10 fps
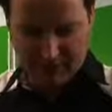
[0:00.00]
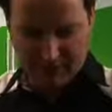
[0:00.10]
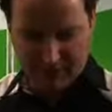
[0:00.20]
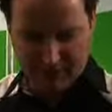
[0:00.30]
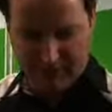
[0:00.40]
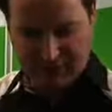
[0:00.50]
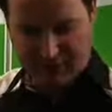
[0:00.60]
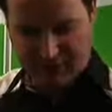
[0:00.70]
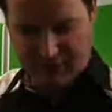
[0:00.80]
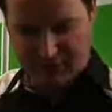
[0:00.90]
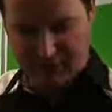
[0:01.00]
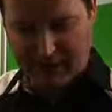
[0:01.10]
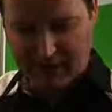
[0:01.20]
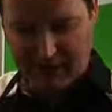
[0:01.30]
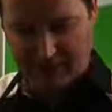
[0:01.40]
because if that seal's
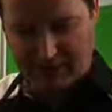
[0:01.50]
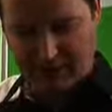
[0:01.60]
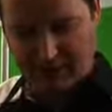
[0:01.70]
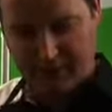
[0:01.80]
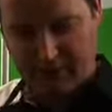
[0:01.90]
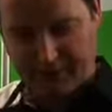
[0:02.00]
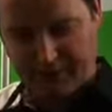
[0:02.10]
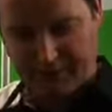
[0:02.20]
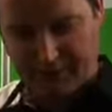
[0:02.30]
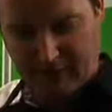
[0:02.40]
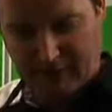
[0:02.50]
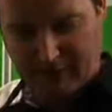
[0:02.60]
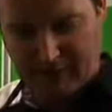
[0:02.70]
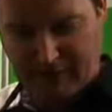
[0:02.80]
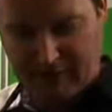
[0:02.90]
dragging on your
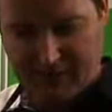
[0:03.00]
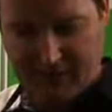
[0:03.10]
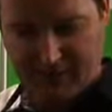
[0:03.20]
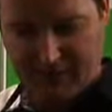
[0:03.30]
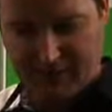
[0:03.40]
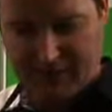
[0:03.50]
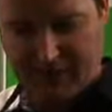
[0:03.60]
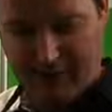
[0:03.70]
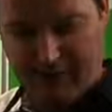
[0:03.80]
spacer there, you'll find